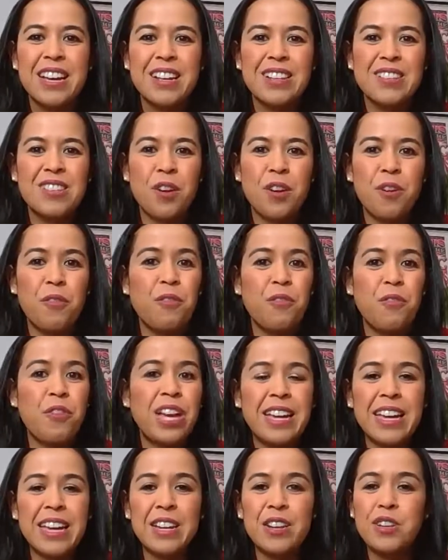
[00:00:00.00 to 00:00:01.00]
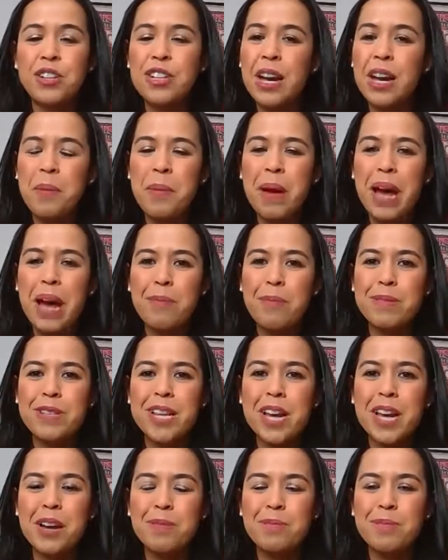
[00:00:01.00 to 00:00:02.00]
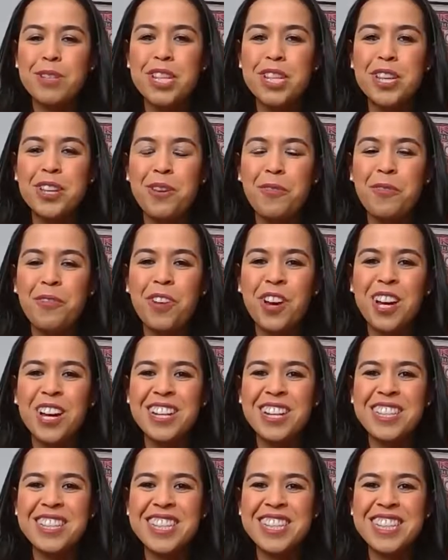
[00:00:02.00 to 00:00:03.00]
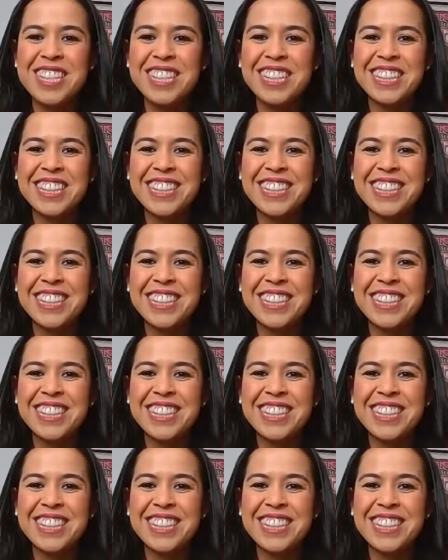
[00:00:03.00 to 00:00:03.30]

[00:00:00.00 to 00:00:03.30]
So Vicky, could I perhaps come to you first?